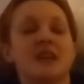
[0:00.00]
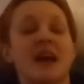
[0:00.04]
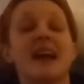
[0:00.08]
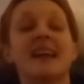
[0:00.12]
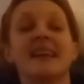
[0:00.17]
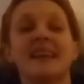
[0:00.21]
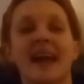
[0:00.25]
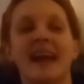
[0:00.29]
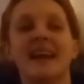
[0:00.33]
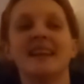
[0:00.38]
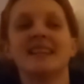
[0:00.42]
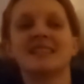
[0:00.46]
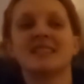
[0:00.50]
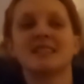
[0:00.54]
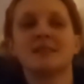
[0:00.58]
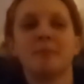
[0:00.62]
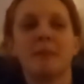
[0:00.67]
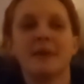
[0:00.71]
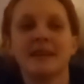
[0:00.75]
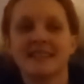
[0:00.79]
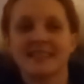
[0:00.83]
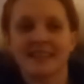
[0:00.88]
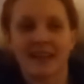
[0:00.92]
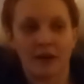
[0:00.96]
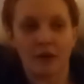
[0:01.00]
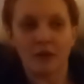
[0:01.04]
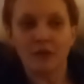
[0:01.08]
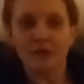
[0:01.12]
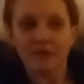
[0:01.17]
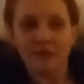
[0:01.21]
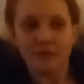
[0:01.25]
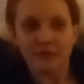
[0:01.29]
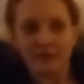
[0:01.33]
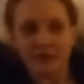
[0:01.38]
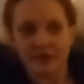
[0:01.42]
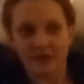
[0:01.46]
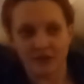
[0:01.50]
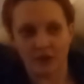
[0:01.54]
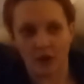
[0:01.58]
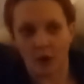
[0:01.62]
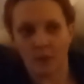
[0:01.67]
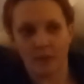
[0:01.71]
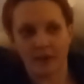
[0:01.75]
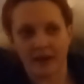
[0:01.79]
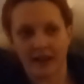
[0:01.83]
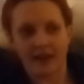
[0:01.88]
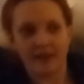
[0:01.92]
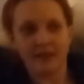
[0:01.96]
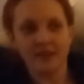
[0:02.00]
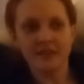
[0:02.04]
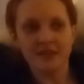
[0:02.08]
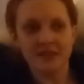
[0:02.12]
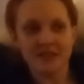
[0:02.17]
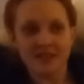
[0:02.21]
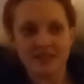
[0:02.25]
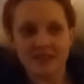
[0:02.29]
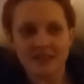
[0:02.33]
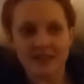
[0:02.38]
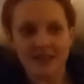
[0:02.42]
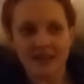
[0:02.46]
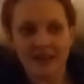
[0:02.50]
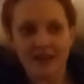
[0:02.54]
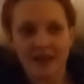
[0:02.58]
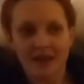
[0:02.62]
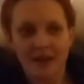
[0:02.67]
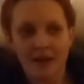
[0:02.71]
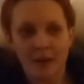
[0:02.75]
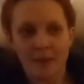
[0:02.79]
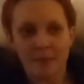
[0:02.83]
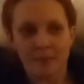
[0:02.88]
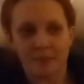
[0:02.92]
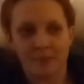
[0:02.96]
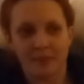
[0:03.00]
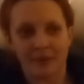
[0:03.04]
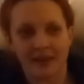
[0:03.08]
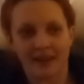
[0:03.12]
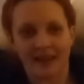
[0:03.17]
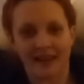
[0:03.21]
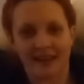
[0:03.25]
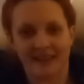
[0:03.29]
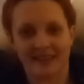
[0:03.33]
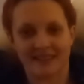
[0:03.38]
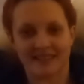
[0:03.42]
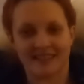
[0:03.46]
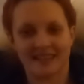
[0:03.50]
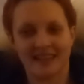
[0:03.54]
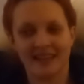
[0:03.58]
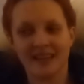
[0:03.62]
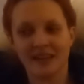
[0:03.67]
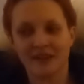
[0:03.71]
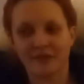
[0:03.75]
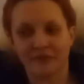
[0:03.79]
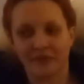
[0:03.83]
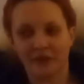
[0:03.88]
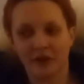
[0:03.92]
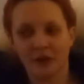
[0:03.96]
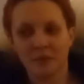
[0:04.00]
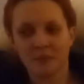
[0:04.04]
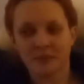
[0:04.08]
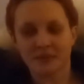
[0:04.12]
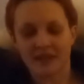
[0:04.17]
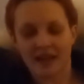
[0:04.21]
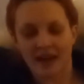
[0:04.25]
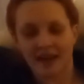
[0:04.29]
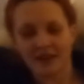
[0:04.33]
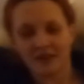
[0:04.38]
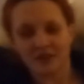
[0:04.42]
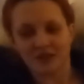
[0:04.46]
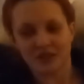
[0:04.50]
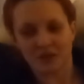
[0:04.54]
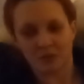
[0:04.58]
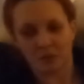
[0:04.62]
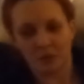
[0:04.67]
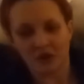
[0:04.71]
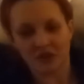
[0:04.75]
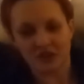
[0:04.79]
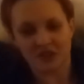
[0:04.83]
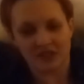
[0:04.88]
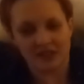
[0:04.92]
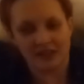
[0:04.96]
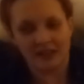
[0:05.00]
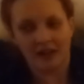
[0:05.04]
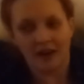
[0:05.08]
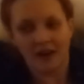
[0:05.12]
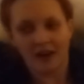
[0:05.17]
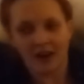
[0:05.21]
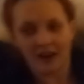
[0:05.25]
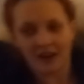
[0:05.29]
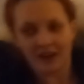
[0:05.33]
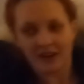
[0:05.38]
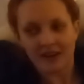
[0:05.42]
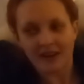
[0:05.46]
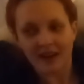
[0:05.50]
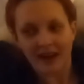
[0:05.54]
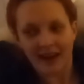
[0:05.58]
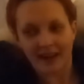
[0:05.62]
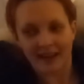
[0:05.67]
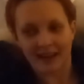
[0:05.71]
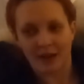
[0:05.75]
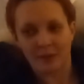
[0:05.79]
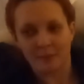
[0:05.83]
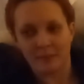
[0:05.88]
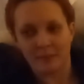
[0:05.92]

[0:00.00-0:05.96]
against myself, no one else, but like seeing films that I used to watch a lot and then